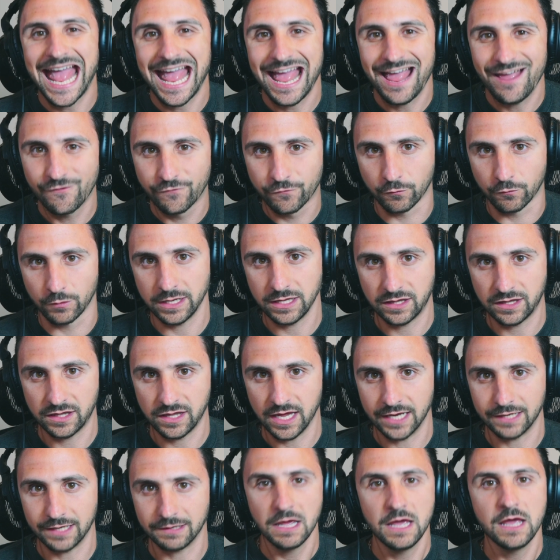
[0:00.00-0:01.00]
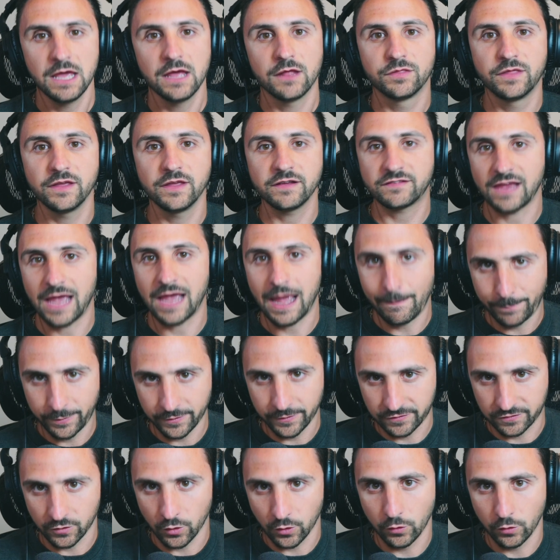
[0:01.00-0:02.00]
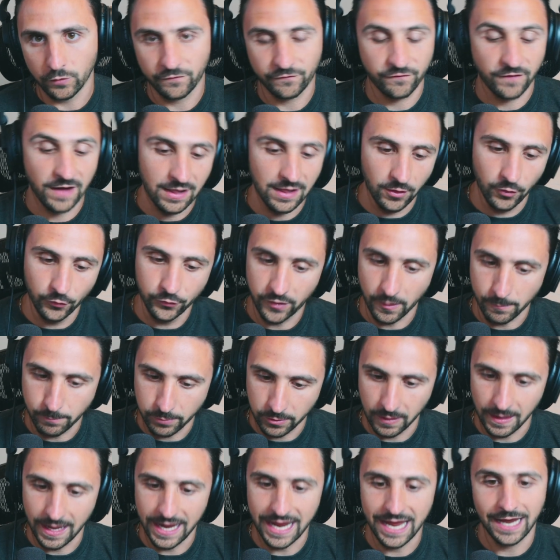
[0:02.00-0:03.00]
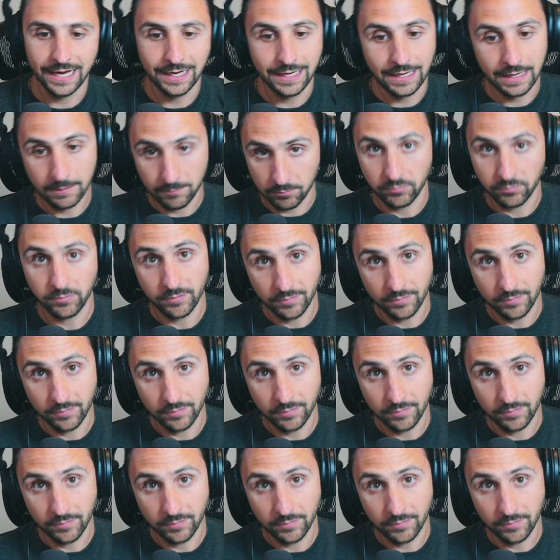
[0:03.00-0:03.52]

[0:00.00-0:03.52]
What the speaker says: everything. This episode followed the plan